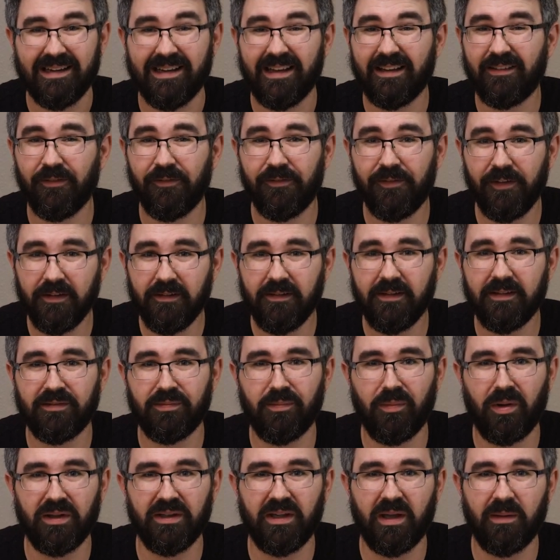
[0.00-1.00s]
It's a very
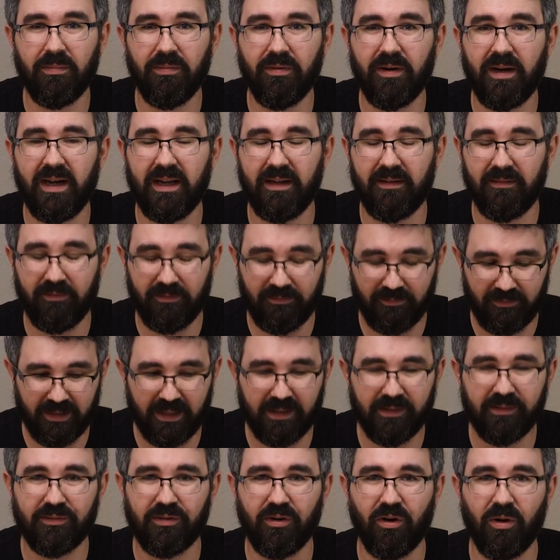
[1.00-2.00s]
small number in
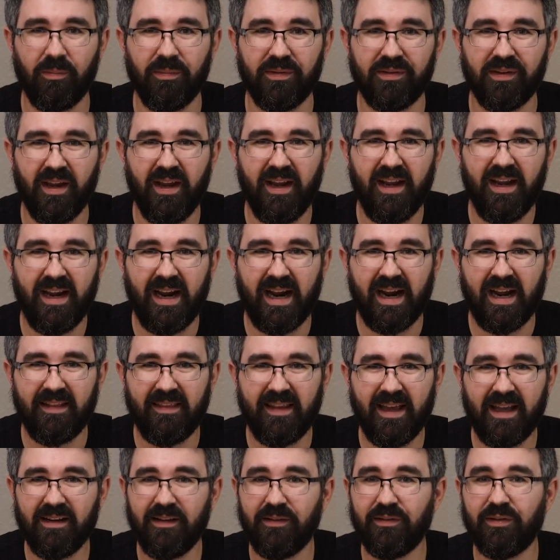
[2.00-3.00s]
lens terms.
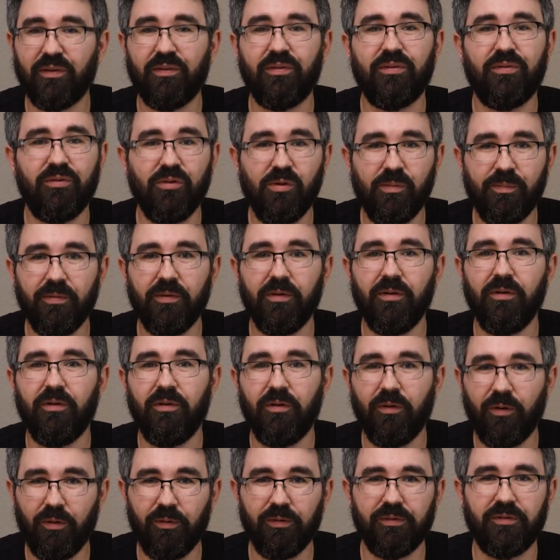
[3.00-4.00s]
And that is a
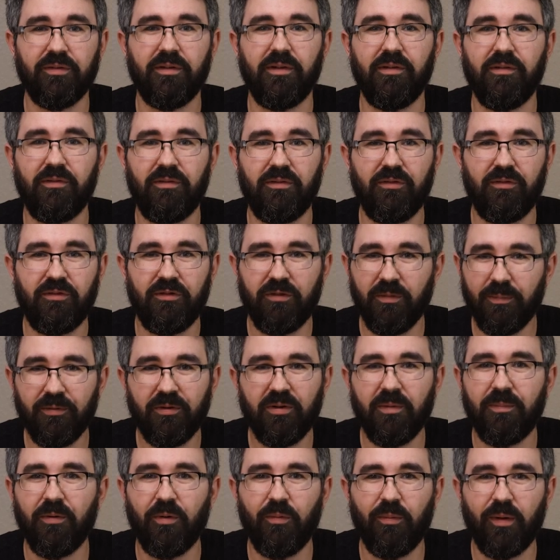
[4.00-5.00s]
super ultra, super
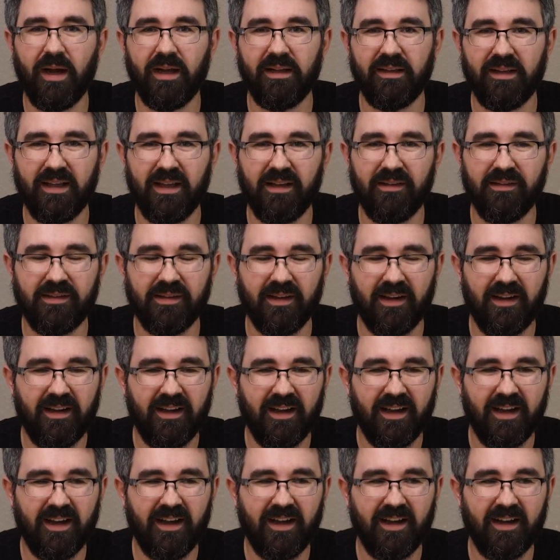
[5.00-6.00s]
duper wide lens.
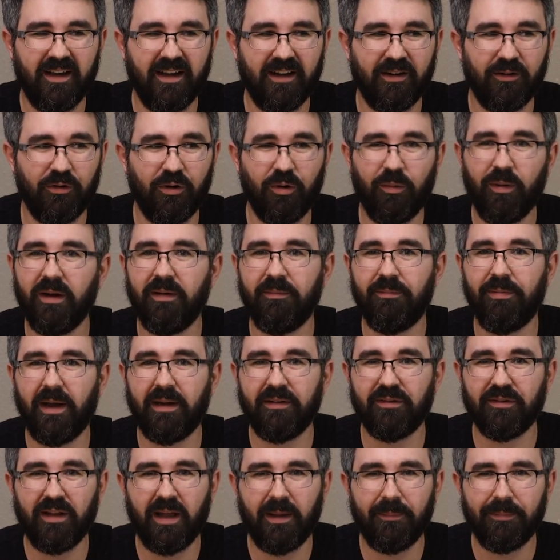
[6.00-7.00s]
I don't know what
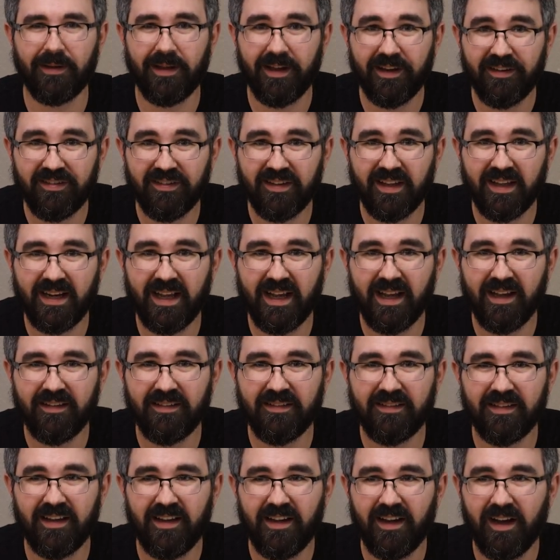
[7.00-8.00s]
practical application that
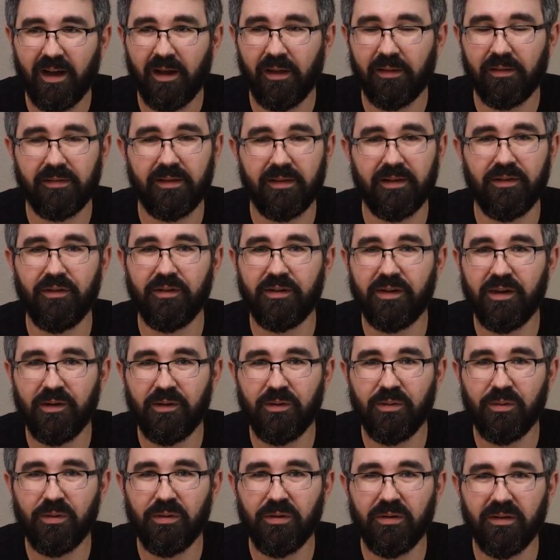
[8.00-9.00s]
has other than looking
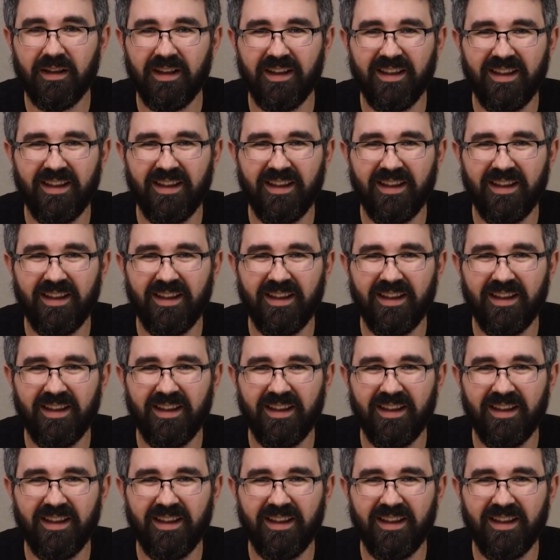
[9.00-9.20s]
cool